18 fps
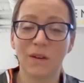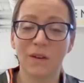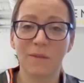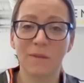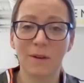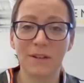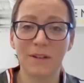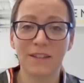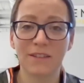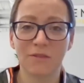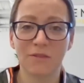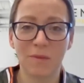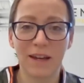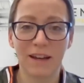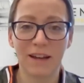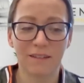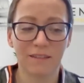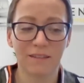I suppose for
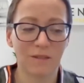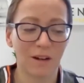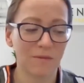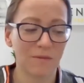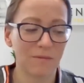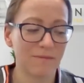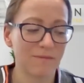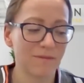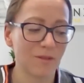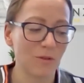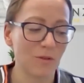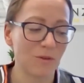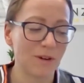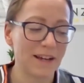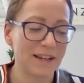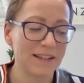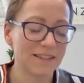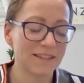me, I've
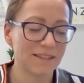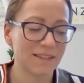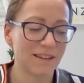always